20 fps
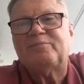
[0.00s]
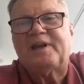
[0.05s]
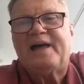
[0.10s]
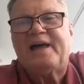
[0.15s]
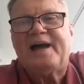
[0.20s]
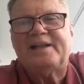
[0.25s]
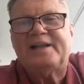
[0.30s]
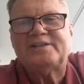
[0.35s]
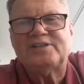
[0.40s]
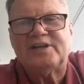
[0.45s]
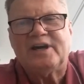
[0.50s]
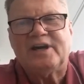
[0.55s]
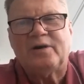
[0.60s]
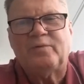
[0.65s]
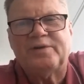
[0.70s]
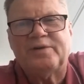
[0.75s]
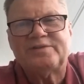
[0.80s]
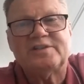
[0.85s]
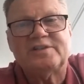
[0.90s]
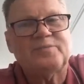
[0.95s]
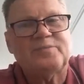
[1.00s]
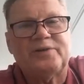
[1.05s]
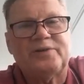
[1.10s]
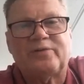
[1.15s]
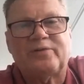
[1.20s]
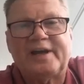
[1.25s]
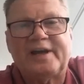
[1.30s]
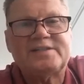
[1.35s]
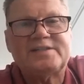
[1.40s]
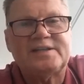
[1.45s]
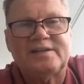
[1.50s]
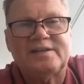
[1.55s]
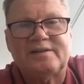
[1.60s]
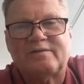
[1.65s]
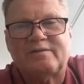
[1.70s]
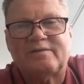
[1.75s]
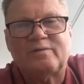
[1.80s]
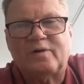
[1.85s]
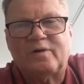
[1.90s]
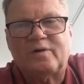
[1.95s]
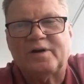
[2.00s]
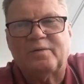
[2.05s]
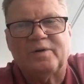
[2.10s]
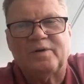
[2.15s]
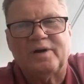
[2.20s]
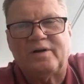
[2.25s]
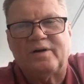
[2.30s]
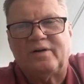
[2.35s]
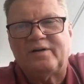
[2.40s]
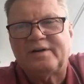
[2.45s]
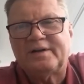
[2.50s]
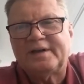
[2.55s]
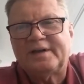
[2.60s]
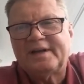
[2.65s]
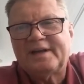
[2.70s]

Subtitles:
Bellagio, which has been racing quite well.